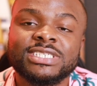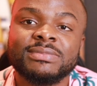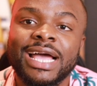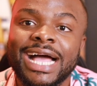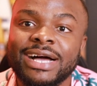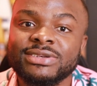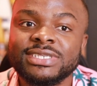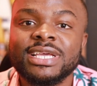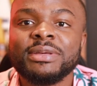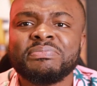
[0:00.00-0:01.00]
in my house
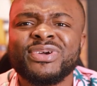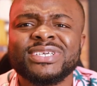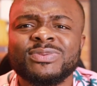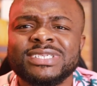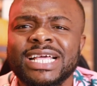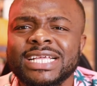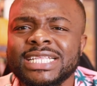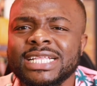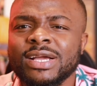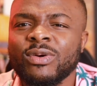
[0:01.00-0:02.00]
because it was like,
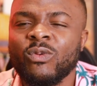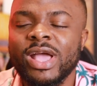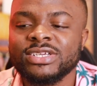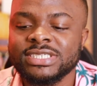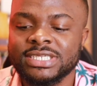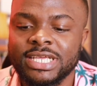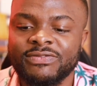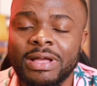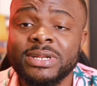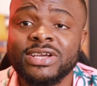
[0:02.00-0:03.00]
we're just a
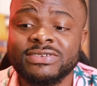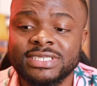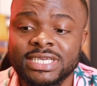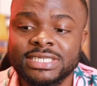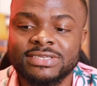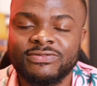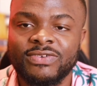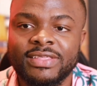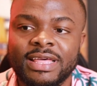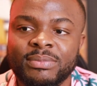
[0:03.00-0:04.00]
family of 6,
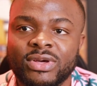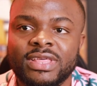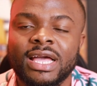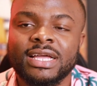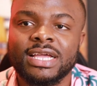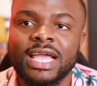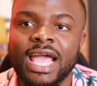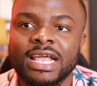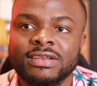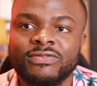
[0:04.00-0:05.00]
father, mother,
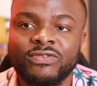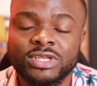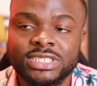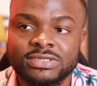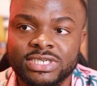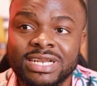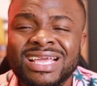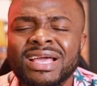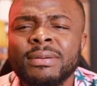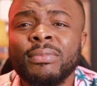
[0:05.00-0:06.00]
and 4 children.
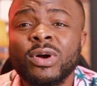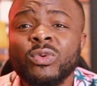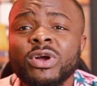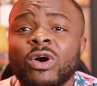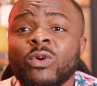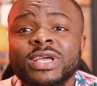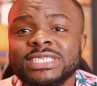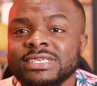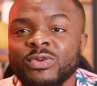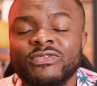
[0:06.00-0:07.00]
But we've
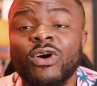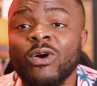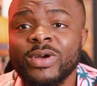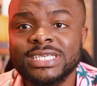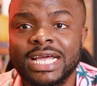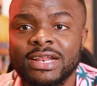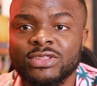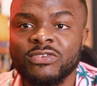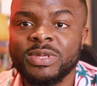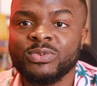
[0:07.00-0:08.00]
always had a
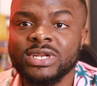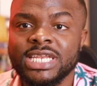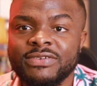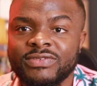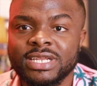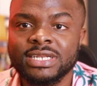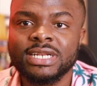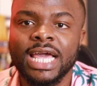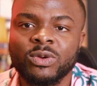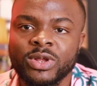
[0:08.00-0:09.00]
lot of people living
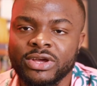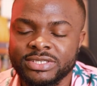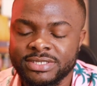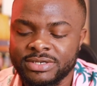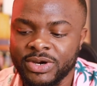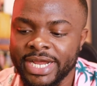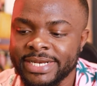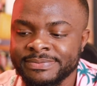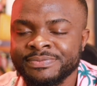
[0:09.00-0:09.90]
like with us, right?